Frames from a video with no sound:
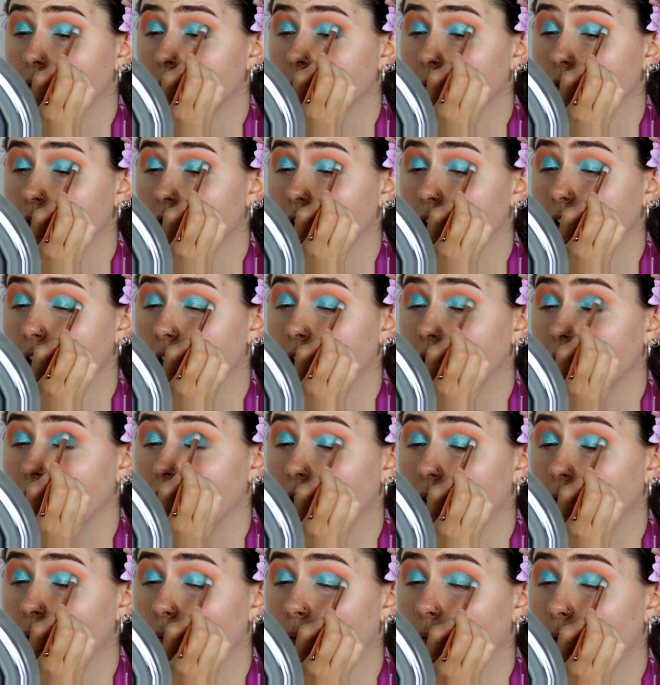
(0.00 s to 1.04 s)
I'm just going to add
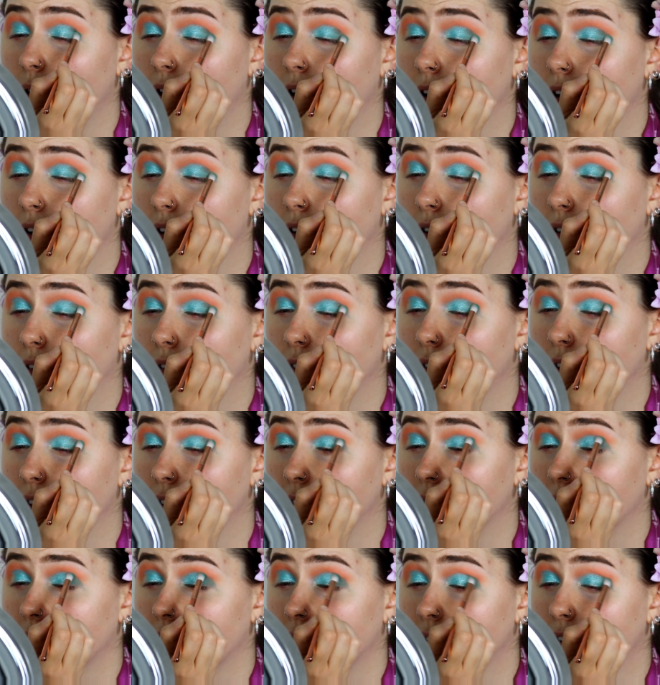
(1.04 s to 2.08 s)
that right on
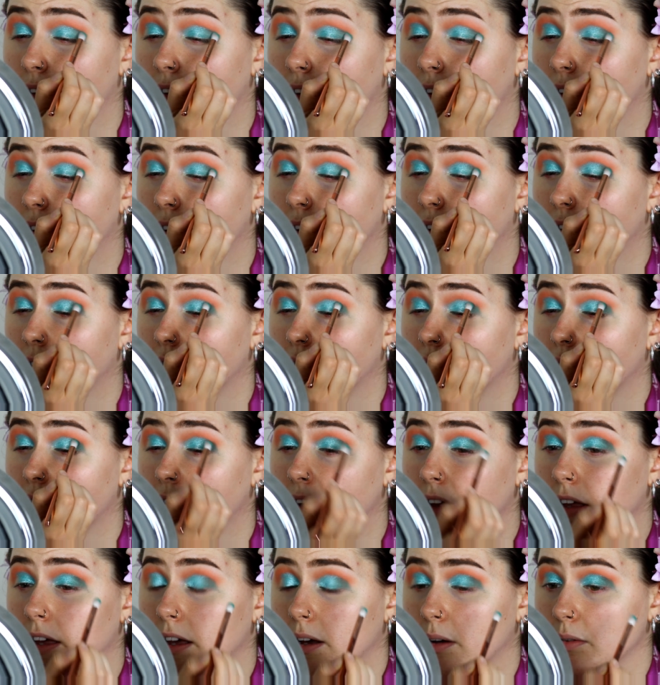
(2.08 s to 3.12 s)
the
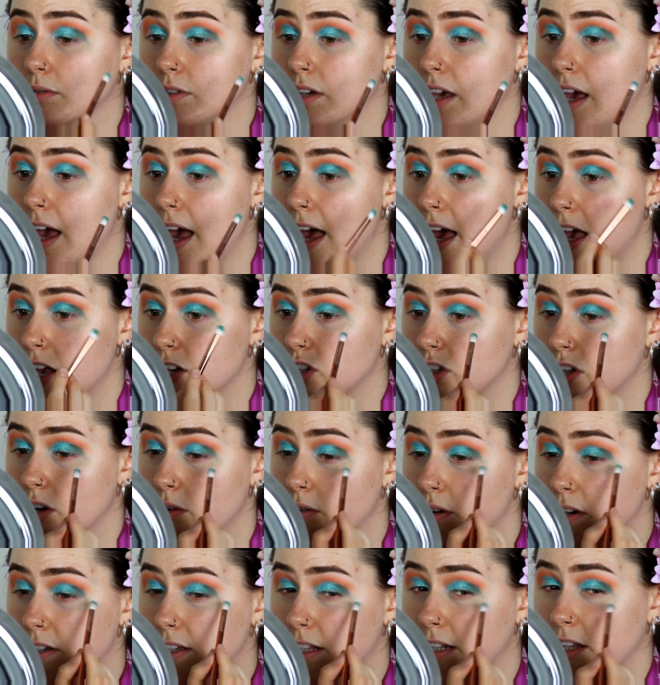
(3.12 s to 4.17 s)
outer edge.
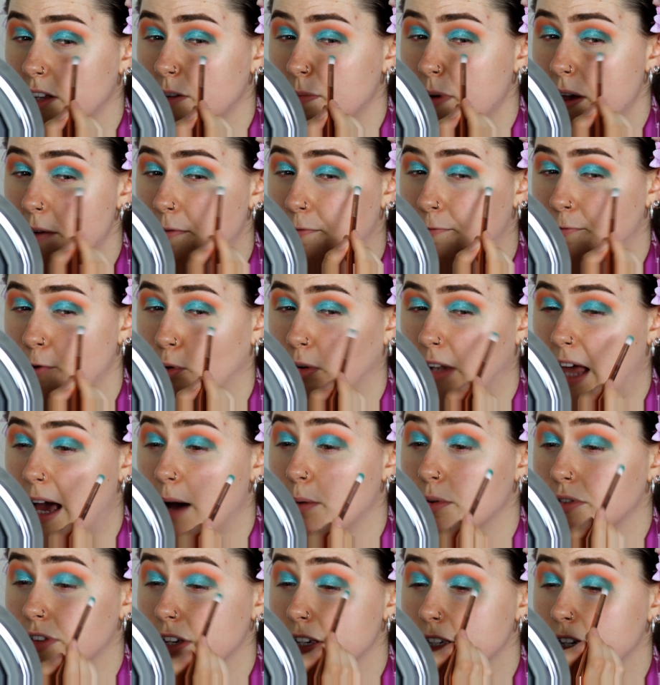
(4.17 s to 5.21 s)
There is a little bit of
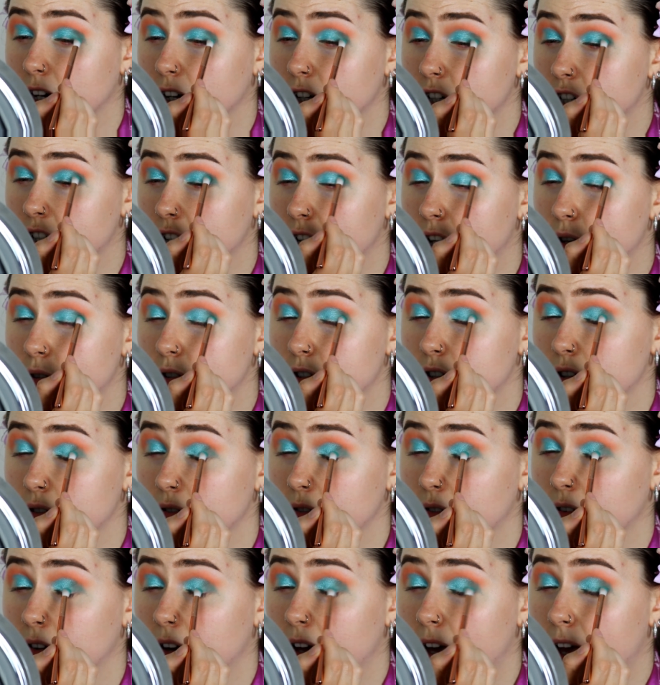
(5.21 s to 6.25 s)
fallout with these eyeshadows.
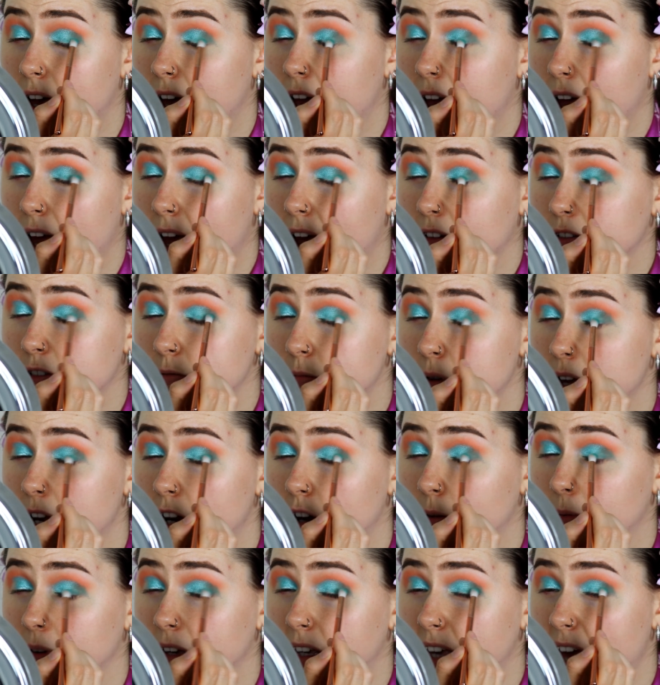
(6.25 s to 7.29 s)
You have to be a
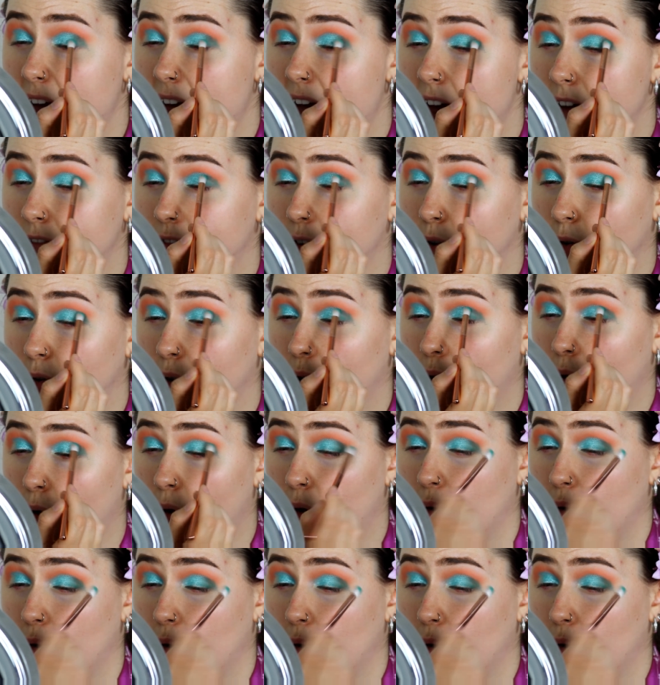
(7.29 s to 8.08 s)
little bit careful